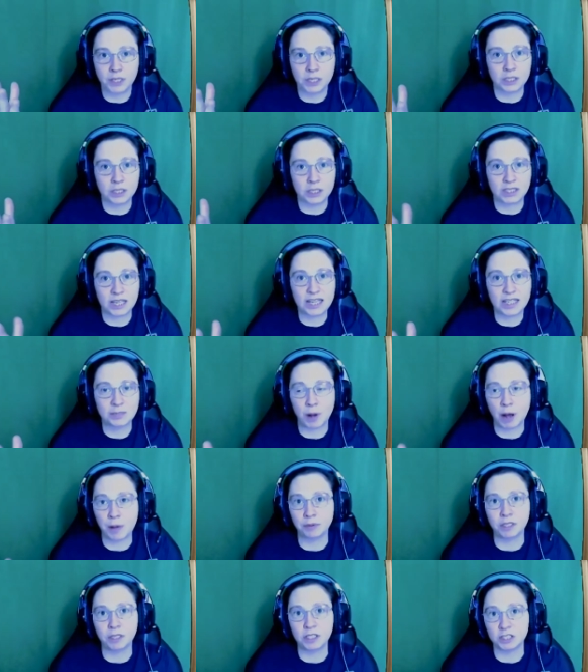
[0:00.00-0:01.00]
sage
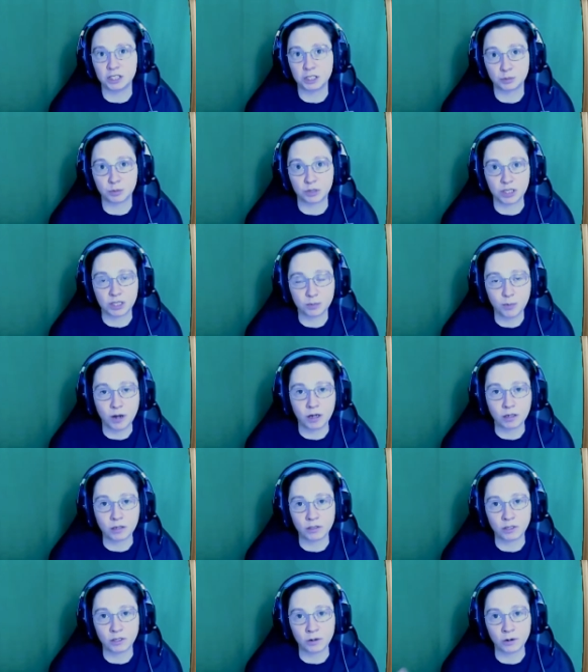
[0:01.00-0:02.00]
population is pretty small,
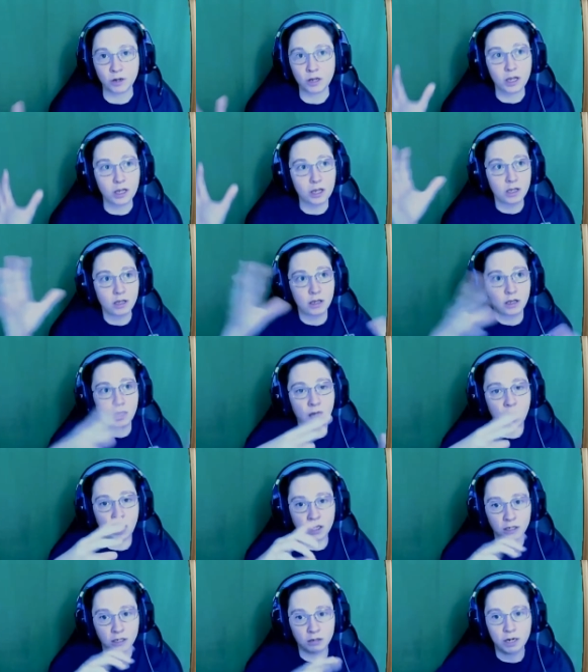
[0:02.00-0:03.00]
so
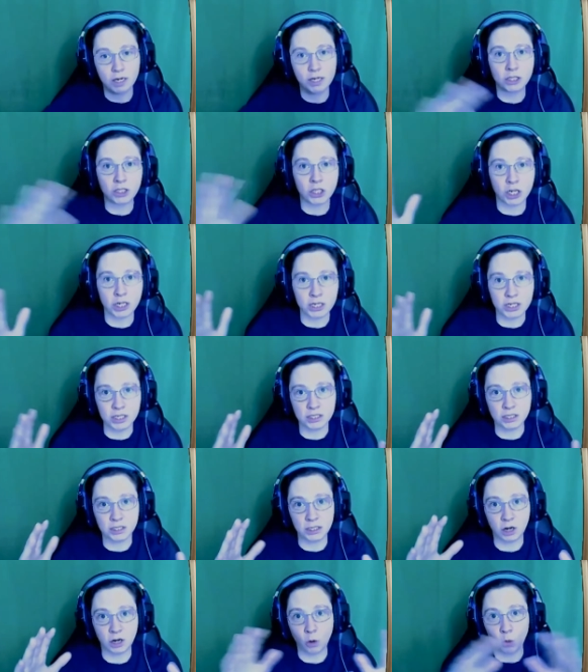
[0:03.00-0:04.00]
Eurasia is,
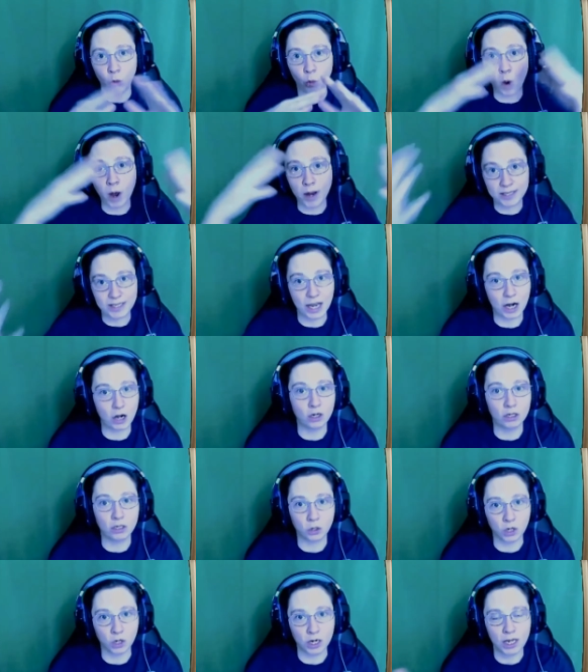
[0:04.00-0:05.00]
one
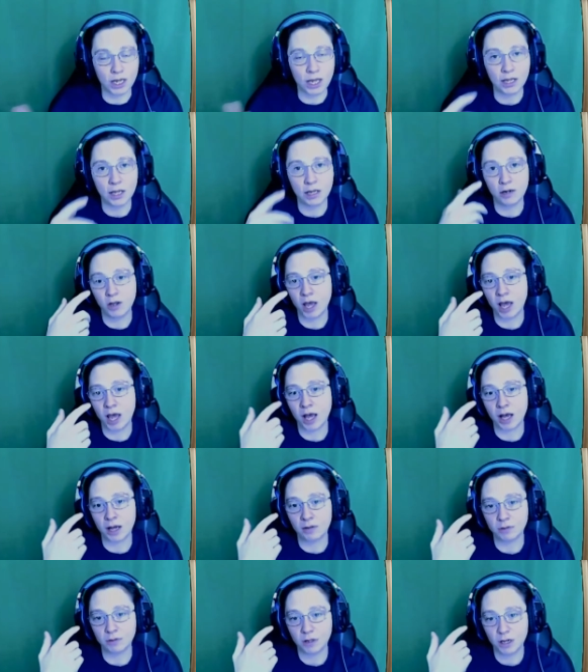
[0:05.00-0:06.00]
territory. Then you have